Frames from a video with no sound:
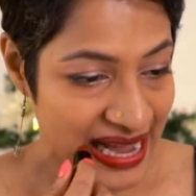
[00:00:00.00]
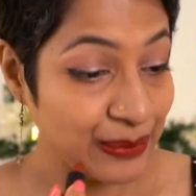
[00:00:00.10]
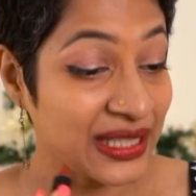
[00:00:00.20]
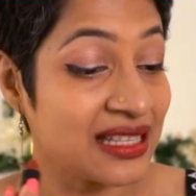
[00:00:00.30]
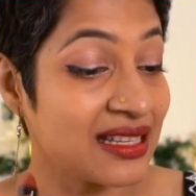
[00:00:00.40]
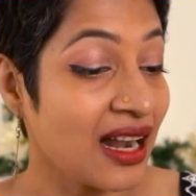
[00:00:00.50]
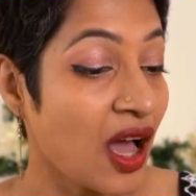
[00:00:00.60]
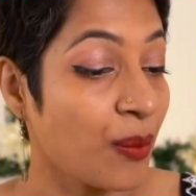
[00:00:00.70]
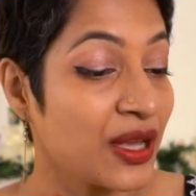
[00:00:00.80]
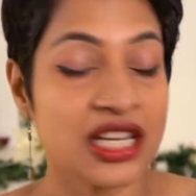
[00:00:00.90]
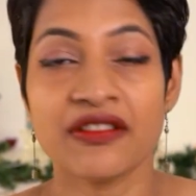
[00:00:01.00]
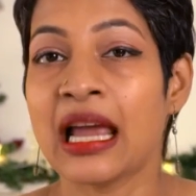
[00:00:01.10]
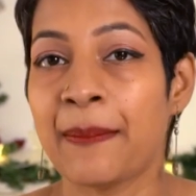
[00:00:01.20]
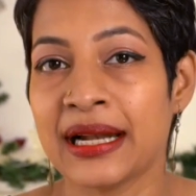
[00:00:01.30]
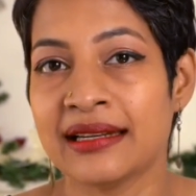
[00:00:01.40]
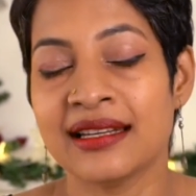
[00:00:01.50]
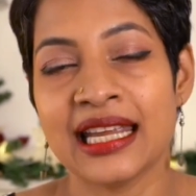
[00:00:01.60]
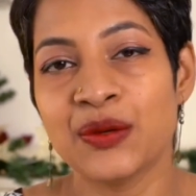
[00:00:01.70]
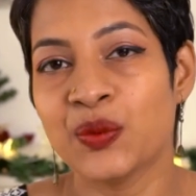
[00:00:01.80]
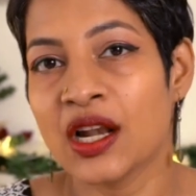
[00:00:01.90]
but still how much ever I build it,
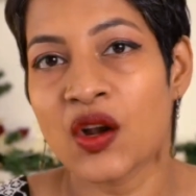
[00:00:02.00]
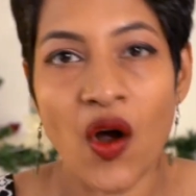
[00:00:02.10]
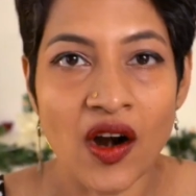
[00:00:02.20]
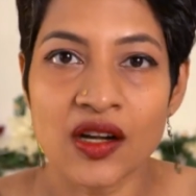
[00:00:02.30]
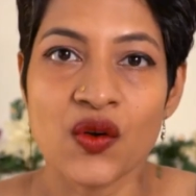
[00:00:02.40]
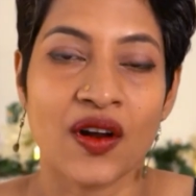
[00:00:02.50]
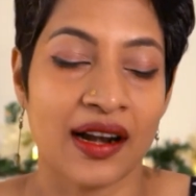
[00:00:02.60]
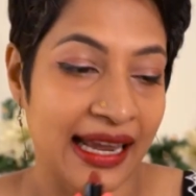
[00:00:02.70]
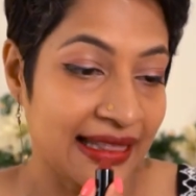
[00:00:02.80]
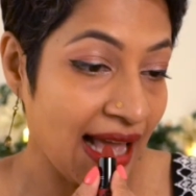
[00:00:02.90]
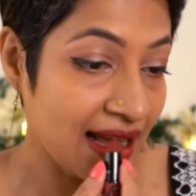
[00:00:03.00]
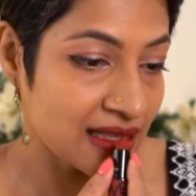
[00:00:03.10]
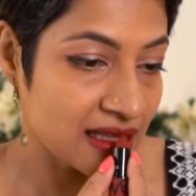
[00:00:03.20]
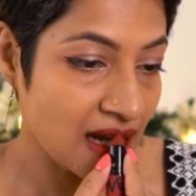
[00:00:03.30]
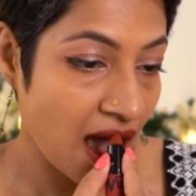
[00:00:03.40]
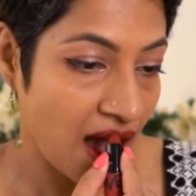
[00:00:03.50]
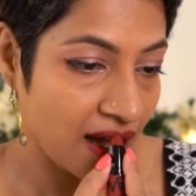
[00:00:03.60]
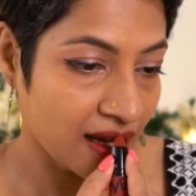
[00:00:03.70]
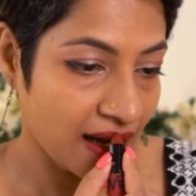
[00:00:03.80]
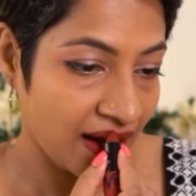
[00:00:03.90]
it will not look like that
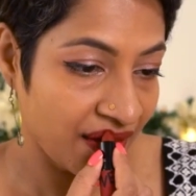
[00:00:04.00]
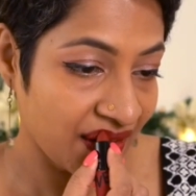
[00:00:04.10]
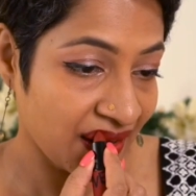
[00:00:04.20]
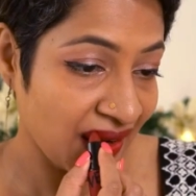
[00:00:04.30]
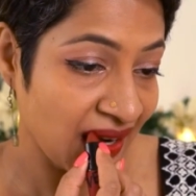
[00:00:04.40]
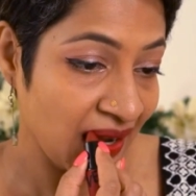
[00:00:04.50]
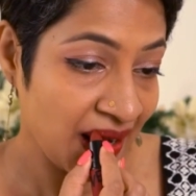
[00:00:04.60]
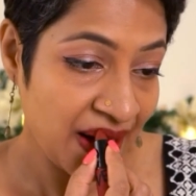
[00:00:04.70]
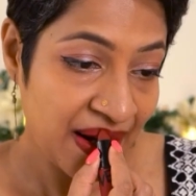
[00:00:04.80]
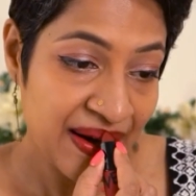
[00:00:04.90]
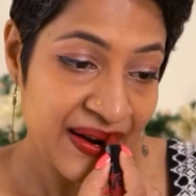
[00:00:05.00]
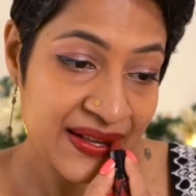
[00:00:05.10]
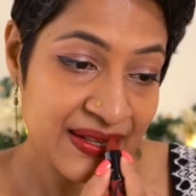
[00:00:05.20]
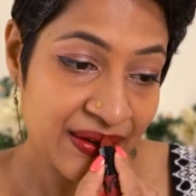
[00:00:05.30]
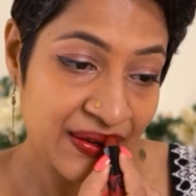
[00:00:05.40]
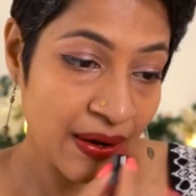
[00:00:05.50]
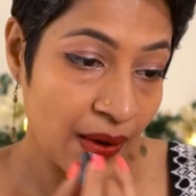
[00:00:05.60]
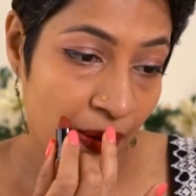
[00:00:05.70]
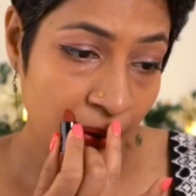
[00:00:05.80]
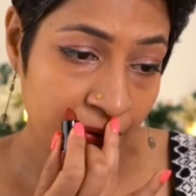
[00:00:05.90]
stark kind of a red. So a
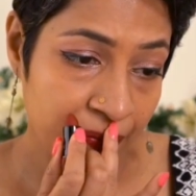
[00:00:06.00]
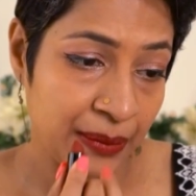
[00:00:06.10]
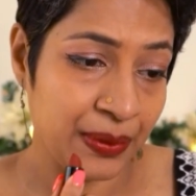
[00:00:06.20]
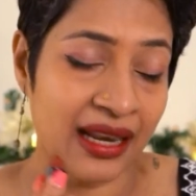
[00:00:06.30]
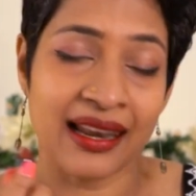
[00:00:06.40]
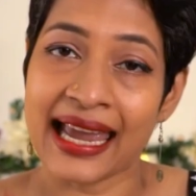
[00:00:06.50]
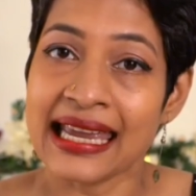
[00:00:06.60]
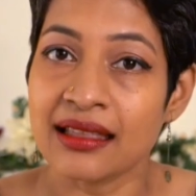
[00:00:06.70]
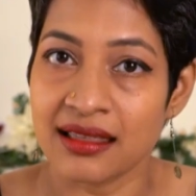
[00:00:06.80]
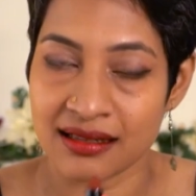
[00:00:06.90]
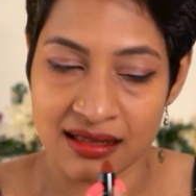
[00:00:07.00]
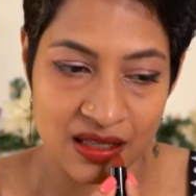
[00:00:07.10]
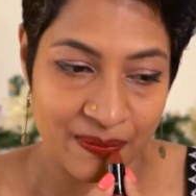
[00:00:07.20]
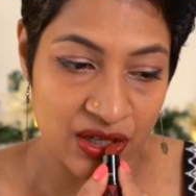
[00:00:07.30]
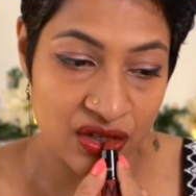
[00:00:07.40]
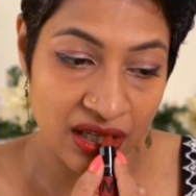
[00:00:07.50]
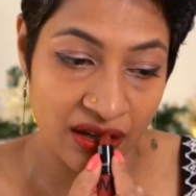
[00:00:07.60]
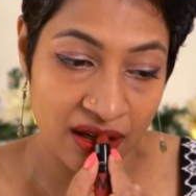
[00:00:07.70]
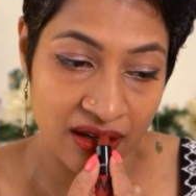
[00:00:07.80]
lot of people like this, especially